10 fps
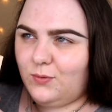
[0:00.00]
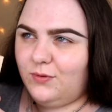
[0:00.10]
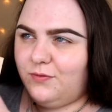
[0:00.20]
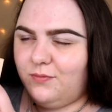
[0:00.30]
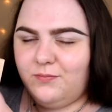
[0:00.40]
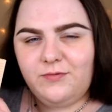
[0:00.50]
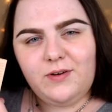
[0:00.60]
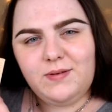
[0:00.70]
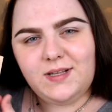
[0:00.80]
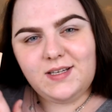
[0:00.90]
with
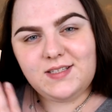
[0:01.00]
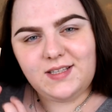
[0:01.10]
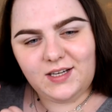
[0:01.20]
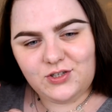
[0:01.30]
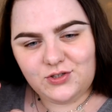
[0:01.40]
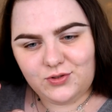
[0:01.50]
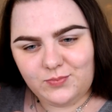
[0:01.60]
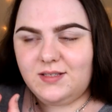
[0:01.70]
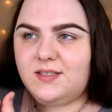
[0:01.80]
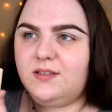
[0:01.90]
very nice
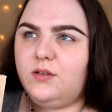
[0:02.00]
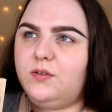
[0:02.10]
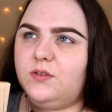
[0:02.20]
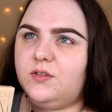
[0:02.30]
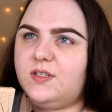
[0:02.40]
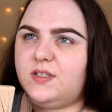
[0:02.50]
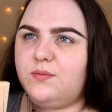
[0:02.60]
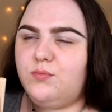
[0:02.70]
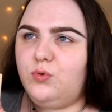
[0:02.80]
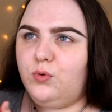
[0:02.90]
texture. It's not
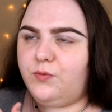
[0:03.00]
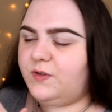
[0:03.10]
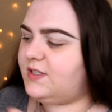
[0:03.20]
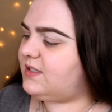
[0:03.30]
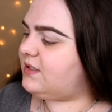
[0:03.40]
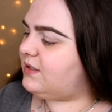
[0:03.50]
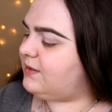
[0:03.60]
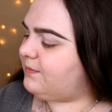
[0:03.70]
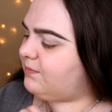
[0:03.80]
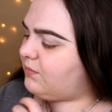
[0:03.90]
smooth, it's
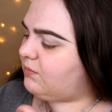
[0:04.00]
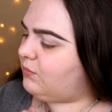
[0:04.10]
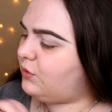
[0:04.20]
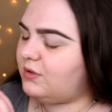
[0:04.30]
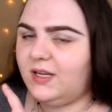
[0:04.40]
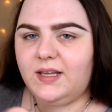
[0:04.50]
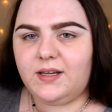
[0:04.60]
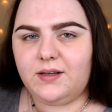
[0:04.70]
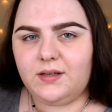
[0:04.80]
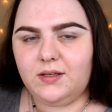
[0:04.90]
more
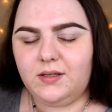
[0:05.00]
like...